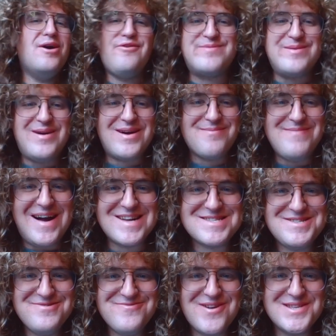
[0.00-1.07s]
everybody, welcome back
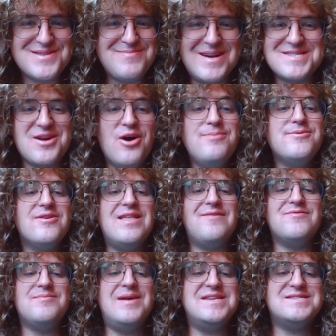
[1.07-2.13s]
to Road to Master. I hope you all have
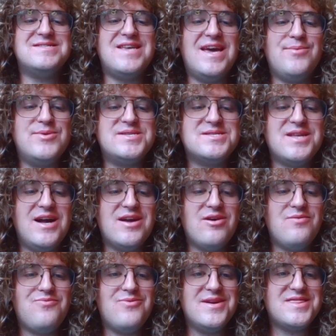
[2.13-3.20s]
an amazing day. We're starting
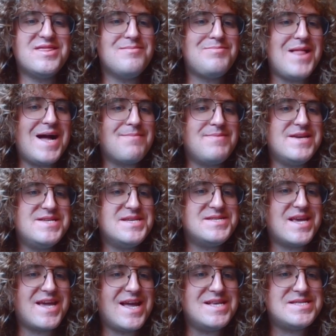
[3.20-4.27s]
off with the black pieces
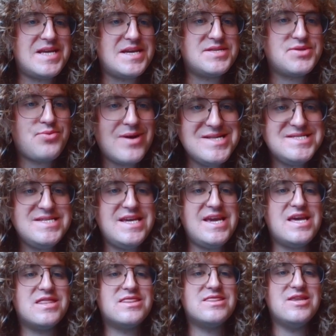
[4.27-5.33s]
against a
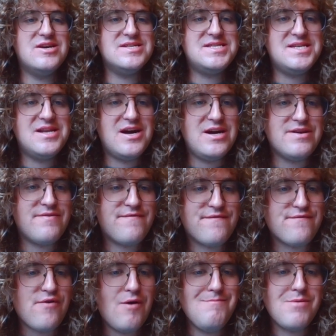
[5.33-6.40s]
2039
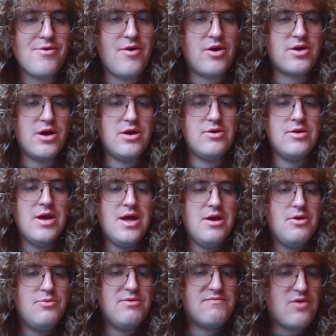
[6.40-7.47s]
from Morocco.
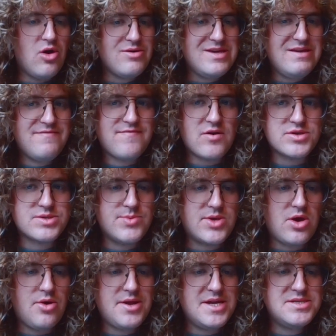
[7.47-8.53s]
We've got E4, so we're
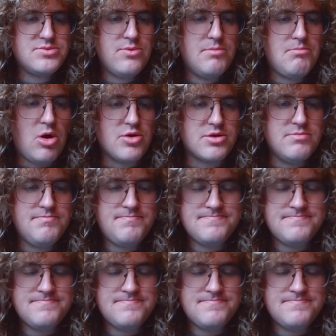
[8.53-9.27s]
going into a modern.